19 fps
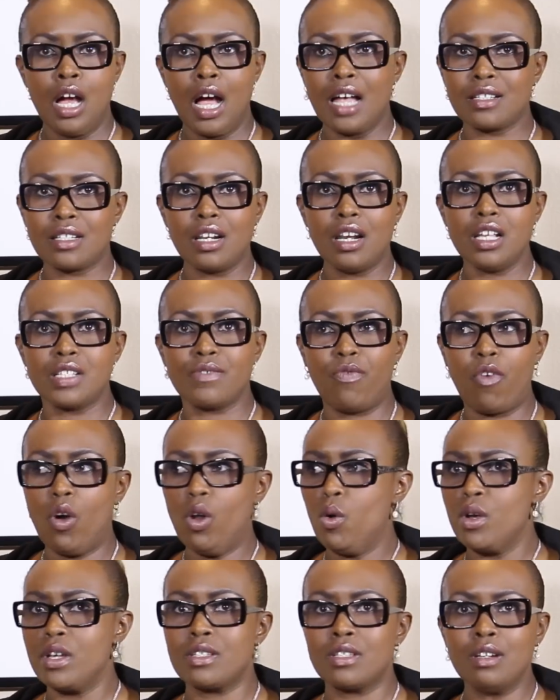has less
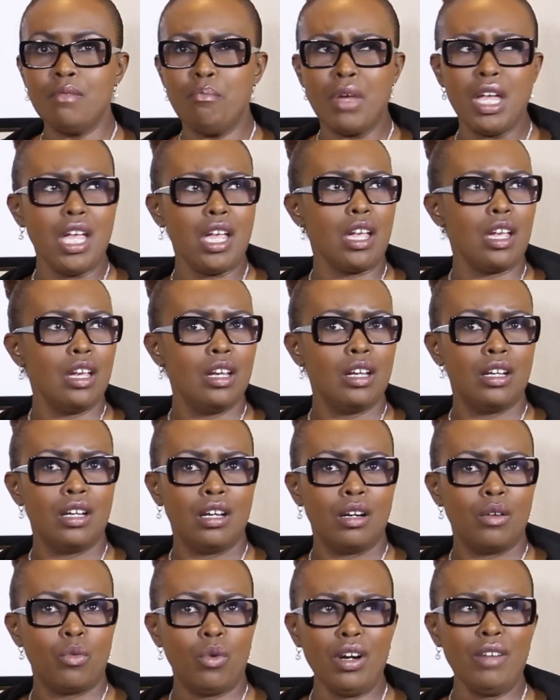followers than me.
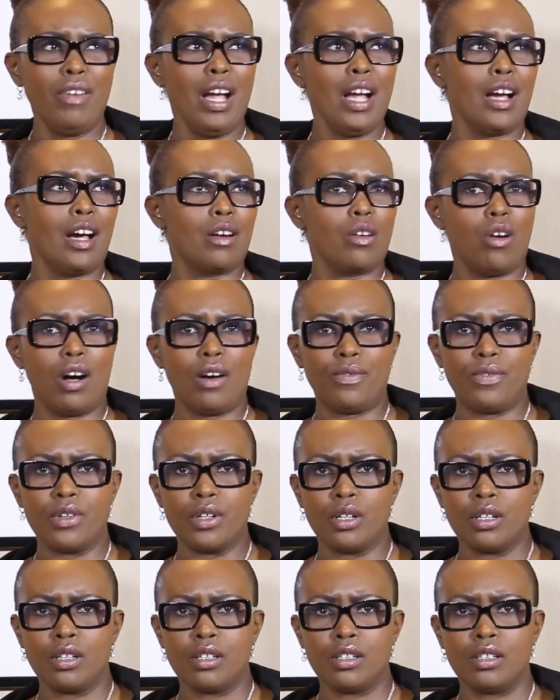What have I got to offer?
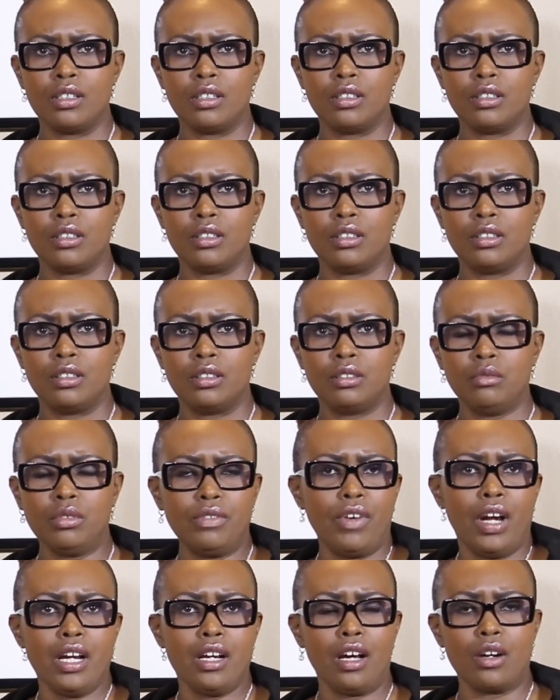What have
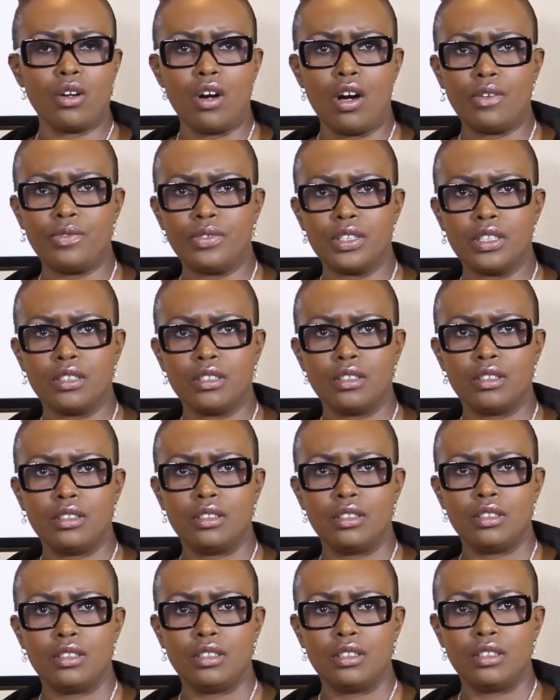I got to offer?
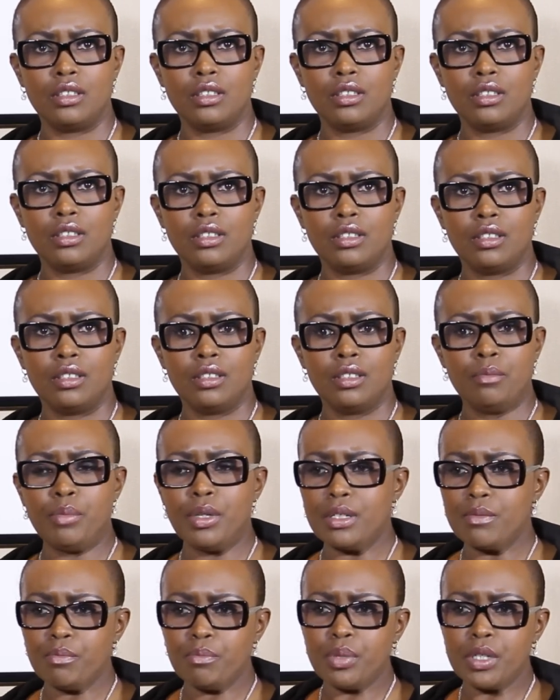But